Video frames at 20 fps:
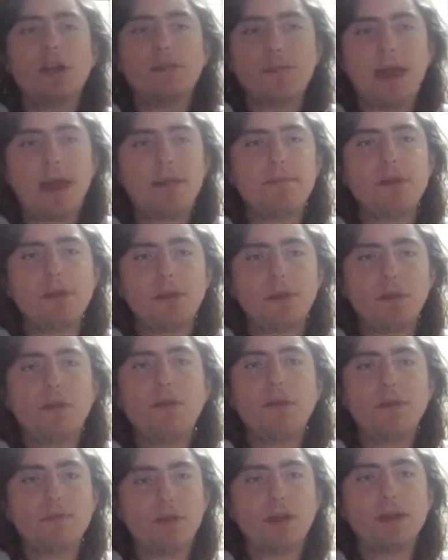Spider-Man 2
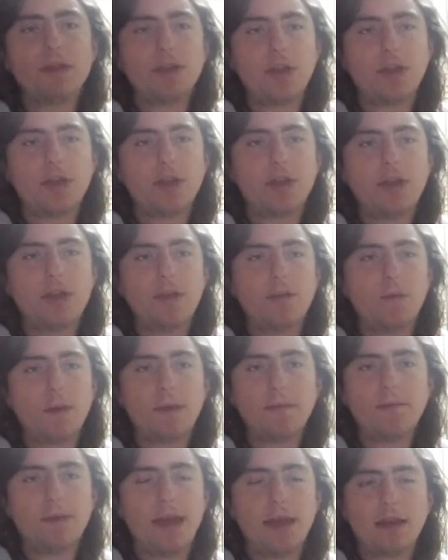is really good.
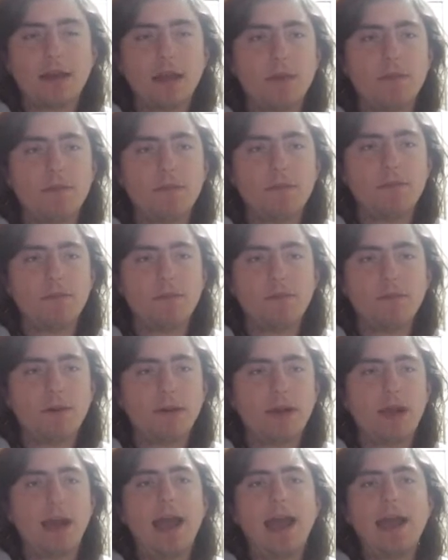One of the best comic book movie of all
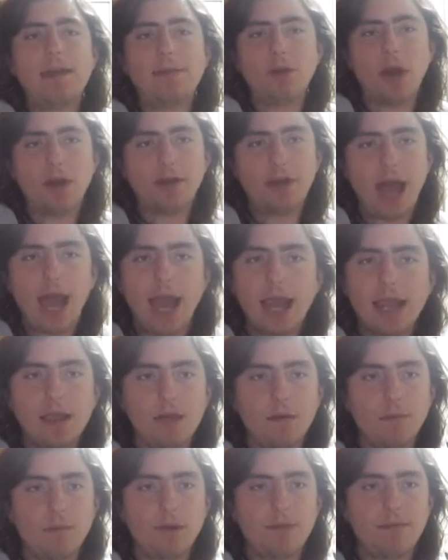time. Dark Knight,
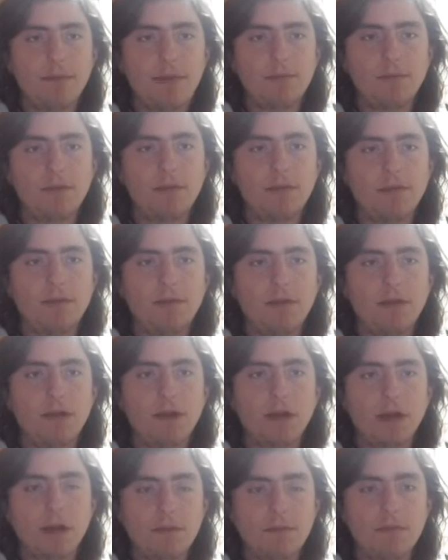one of the best
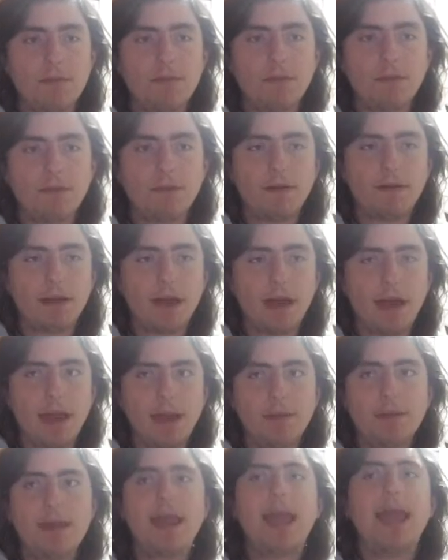comic book movie of all
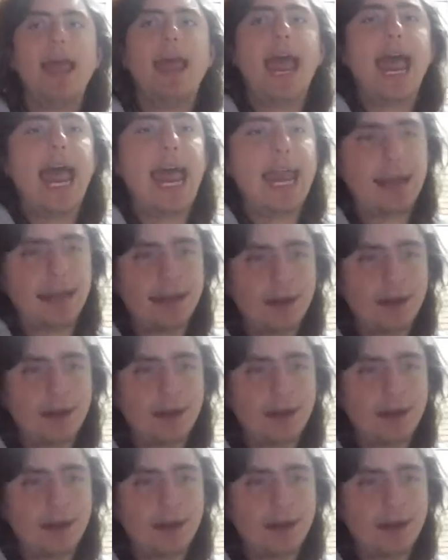time. And